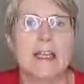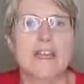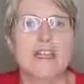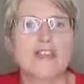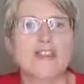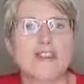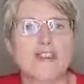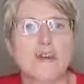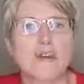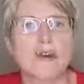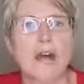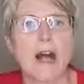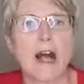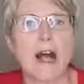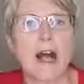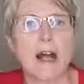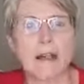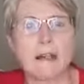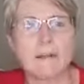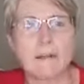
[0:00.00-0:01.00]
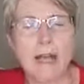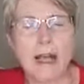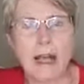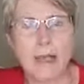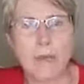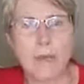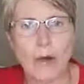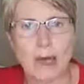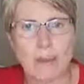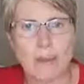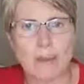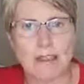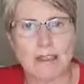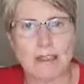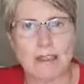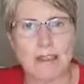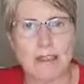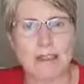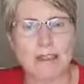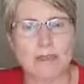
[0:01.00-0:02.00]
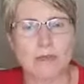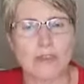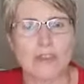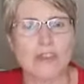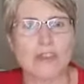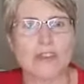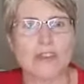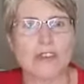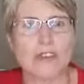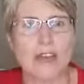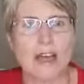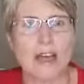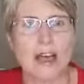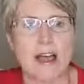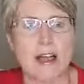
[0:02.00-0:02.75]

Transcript: So on my website, which is